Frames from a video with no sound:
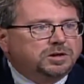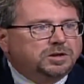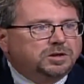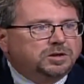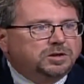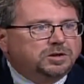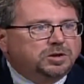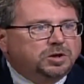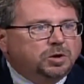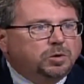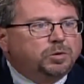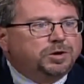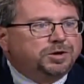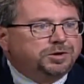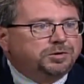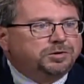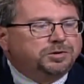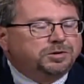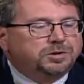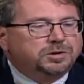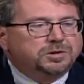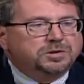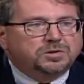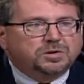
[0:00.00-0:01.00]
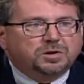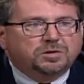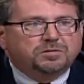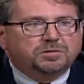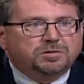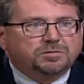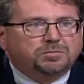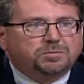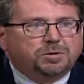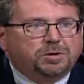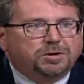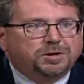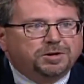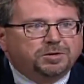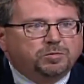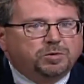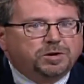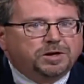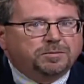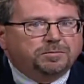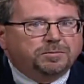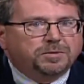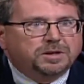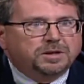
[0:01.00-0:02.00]
go under the Conservative Party
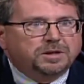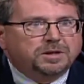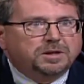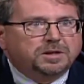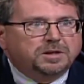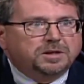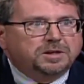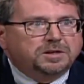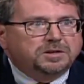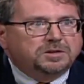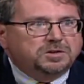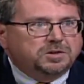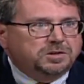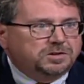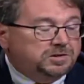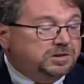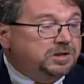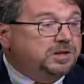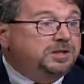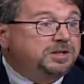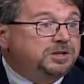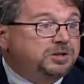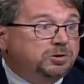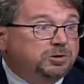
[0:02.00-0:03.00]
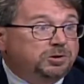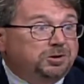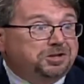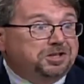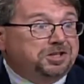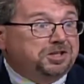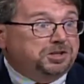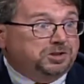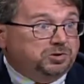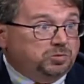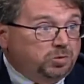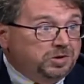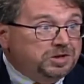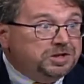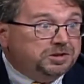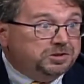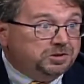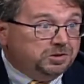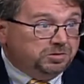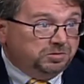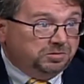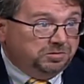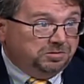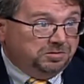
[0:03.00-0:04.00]
whip. So suddenly you're looking at
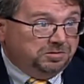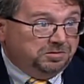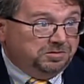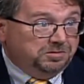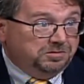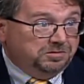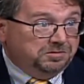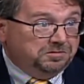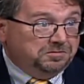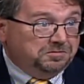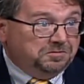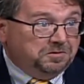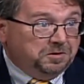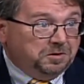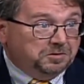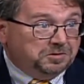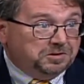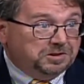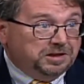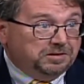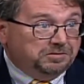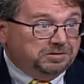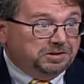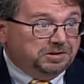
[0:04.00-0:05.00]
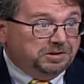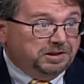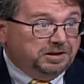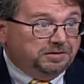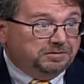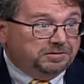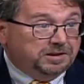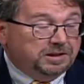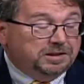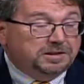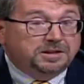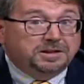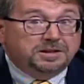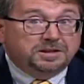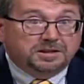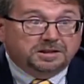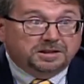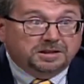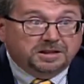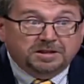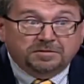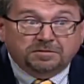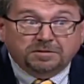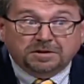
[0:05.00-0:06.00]
22 votes having left. And then
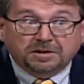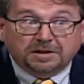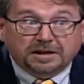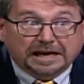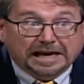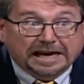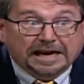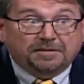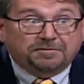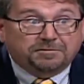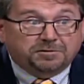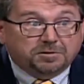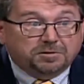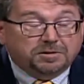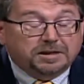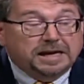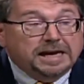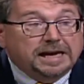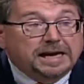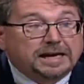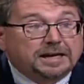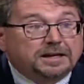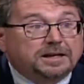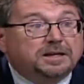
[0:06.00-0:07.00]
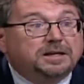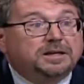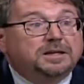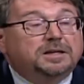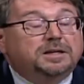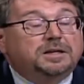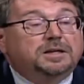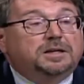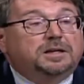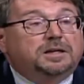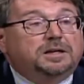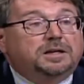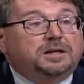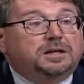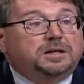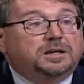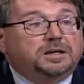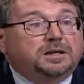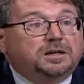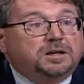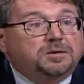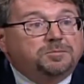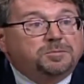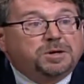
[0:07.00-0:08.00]
even after that,
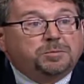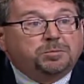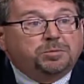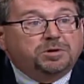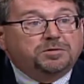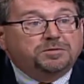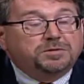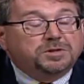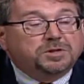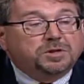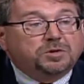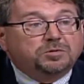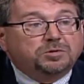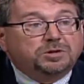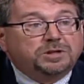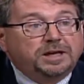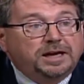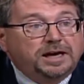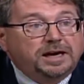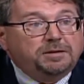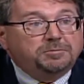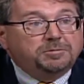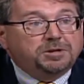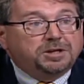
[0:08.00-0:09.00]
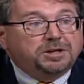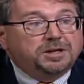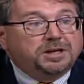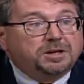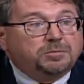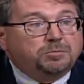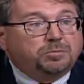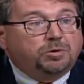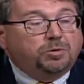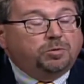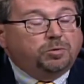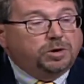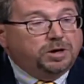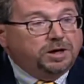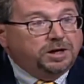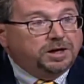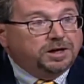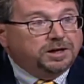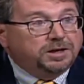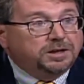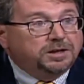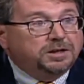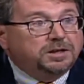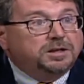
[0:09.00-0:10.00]
a member of his own cabinet, Amber
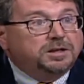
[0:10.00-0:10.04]
Rudd,